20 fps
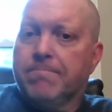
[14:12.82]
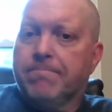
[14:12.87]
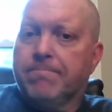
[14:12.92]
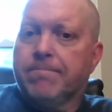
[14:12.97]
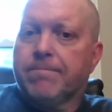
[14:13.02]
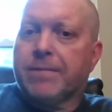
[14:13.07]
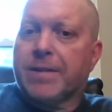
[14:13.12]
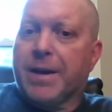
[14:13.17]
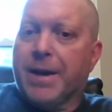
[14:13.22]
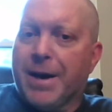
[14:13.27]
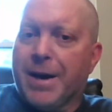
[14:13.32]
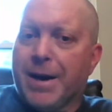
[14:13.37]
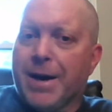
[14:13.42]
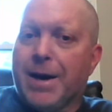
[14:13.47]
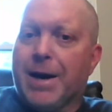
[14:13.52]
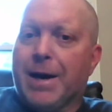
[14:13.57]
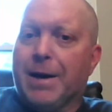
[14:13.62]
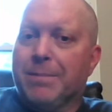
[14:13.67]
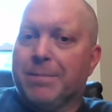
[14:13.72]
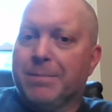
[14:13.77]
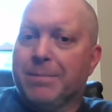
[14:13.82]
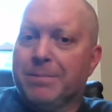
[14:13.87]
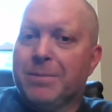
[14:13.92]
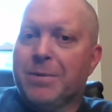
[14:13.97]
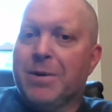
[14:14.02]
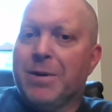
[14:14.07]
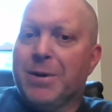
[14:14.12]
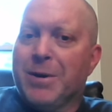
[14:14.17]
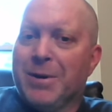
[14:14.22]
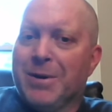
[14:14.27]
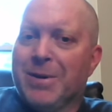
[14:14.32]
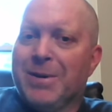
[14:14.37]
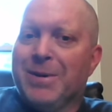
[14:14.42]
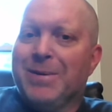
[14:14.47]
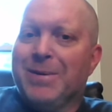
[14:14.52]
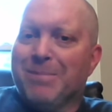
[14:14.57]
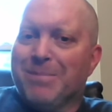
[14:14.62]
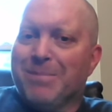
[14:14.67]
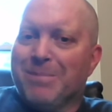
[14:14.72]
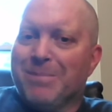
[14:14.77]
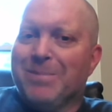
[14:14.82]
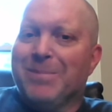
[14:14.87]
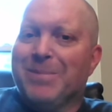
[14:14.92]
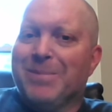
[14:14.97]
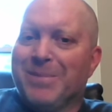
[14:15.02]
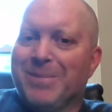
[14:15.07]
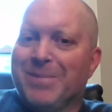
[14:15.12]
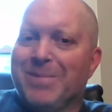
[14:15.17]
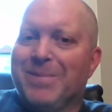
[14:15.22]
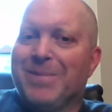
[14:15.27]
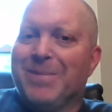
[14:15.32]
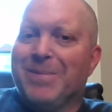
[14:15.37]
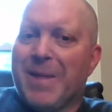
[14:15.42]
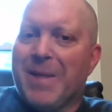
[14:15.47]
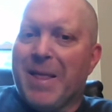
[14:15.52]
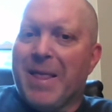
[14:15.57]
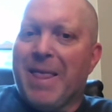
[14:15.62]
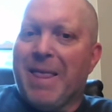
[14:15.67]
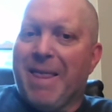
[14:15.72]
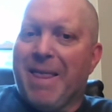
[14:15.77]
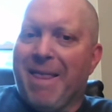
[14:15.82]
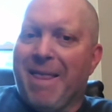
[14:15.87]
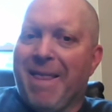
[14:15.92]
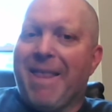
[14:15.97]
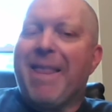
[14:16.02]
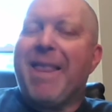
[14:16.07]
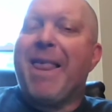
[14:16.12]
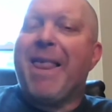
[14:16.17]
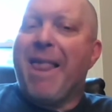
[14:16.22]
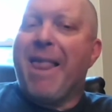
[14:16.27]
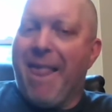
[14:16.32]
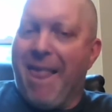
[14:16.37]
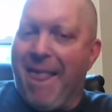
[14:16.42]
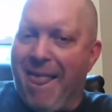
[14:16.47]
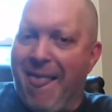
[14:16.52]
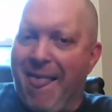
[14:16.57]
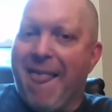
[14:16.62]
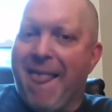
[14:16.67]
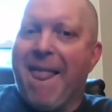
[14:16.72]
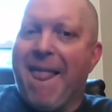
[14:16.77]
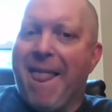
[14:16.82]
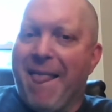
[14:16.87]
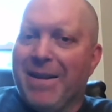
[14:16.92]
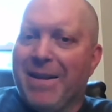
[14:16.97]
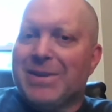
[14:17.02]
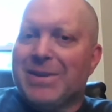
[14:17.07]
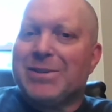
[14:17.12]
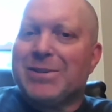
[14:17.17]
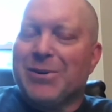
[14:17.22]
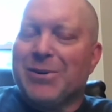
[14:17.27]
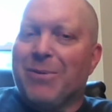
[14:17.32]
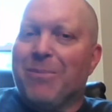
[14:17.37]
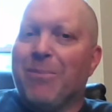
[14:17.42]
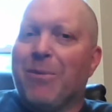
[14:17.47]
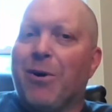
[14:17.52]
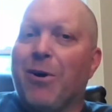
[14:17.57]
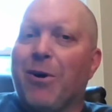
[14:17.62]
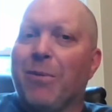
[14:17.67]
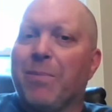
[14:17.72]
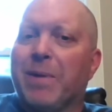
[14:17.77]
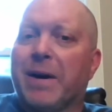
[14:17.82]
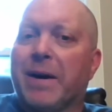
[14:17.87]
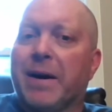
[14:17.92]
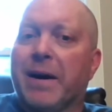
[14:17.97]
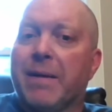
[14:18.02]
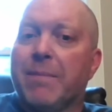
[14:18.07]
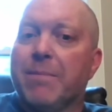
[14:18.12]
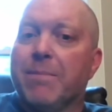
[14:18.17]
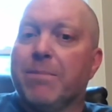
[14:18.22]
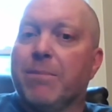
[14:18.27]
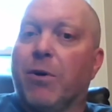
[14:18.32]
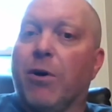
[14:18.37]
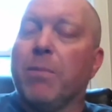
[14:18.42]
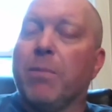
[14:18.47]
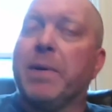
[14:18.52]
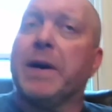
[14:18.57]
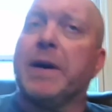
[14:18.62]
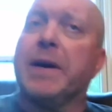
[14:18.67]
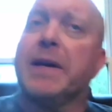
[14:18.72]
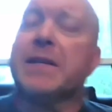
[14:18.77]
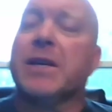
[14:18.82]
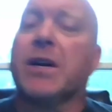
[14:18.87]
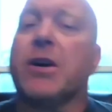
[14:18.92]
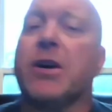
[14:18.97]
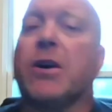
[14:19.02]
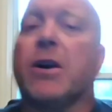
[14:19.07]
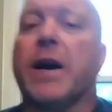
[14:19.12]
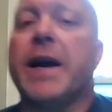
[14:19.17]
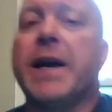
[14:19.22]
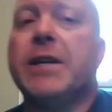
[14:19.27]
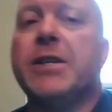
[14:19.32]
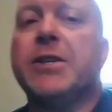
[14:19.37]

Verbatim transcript: So you said mulberry. You like yeah. that for kindling? So like the little tiny parts of it. So or?